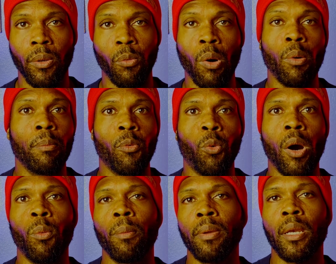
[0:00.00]

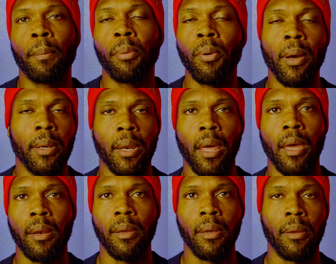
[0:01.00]
What would be the point of
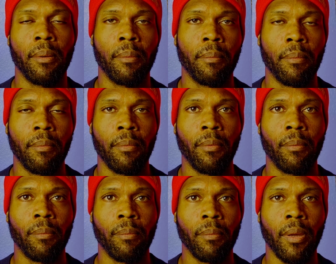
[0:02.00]
that
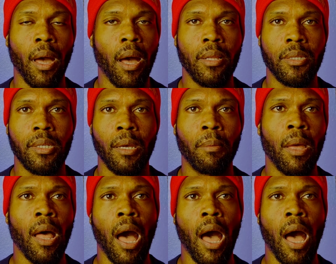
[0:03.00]
concept?